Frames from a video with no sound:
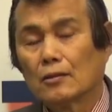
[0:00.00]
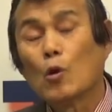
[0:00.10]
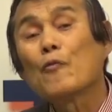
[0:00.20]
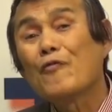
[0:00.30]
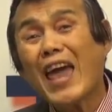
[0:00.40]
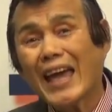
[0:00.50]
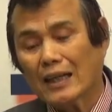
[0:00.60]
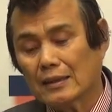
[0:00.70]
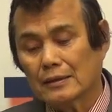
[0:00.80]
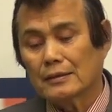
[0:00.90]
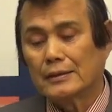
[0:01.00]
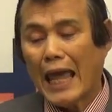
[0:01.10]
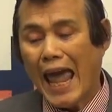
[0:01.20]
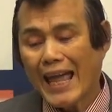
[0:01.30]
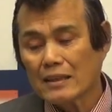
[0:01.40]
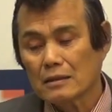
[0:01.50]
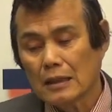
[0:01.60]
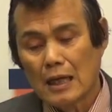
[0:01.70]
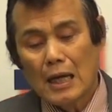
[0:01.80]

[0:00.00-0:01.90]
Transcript: what fact, that